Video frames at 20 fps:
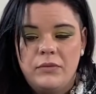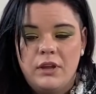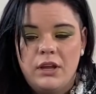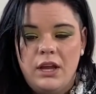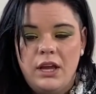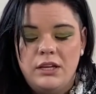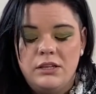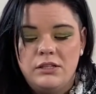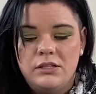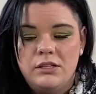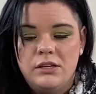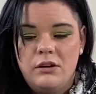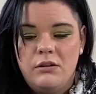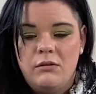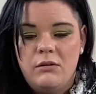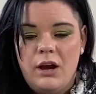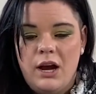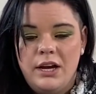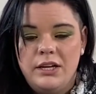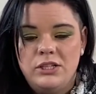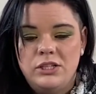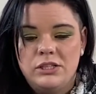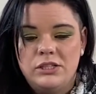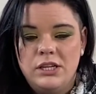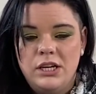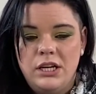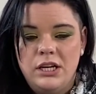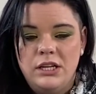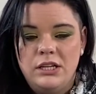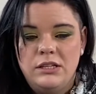And so I just
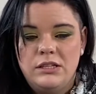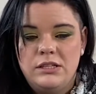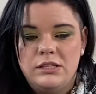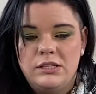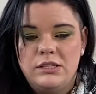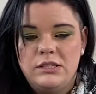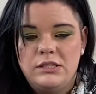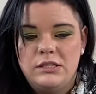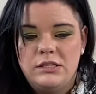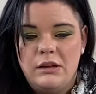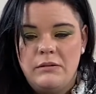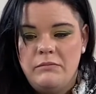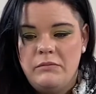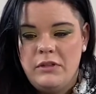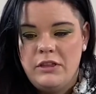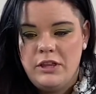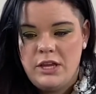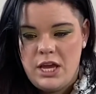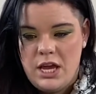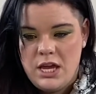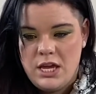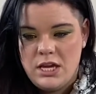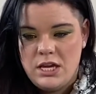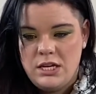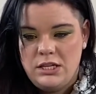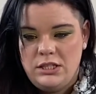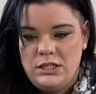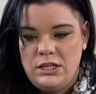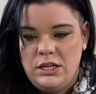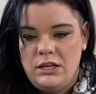needed
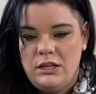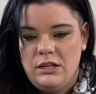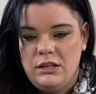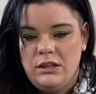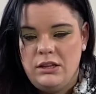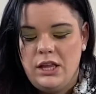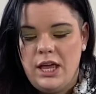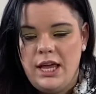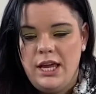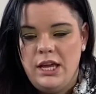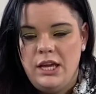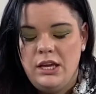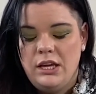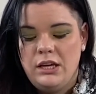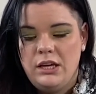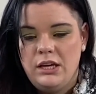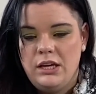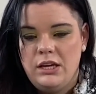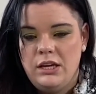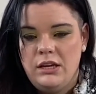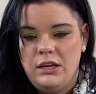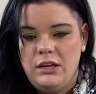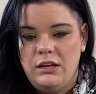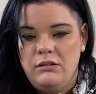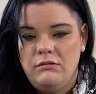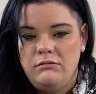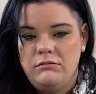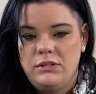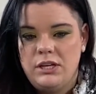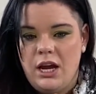something to like
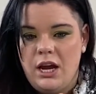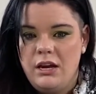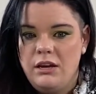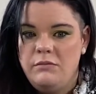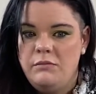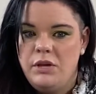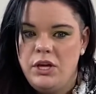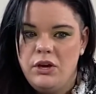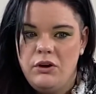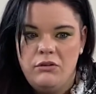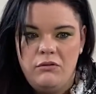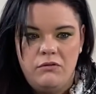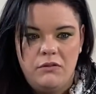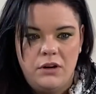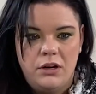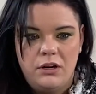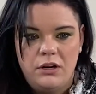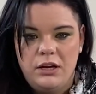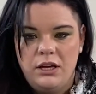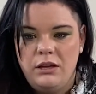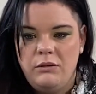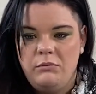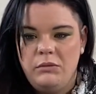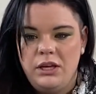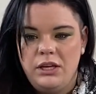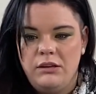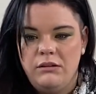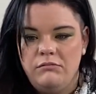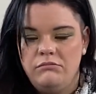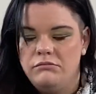tide me over, keep
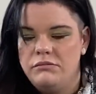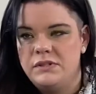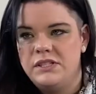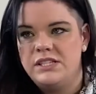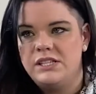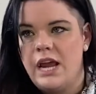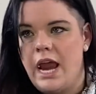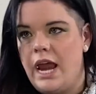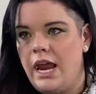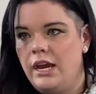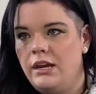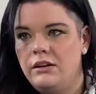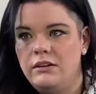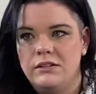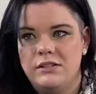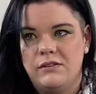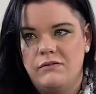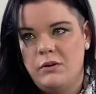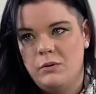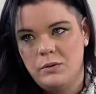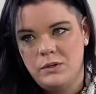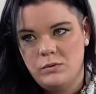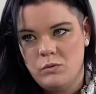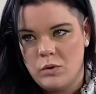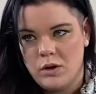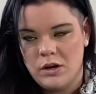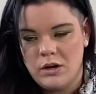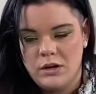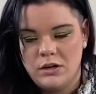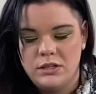me sane, because I've always
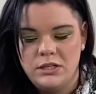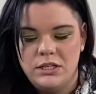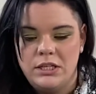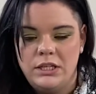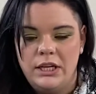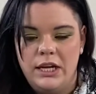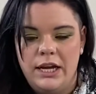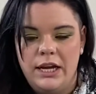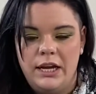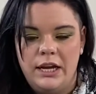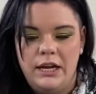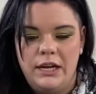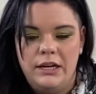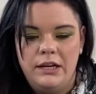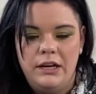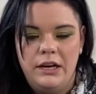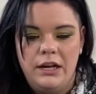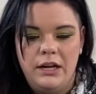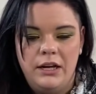worked. And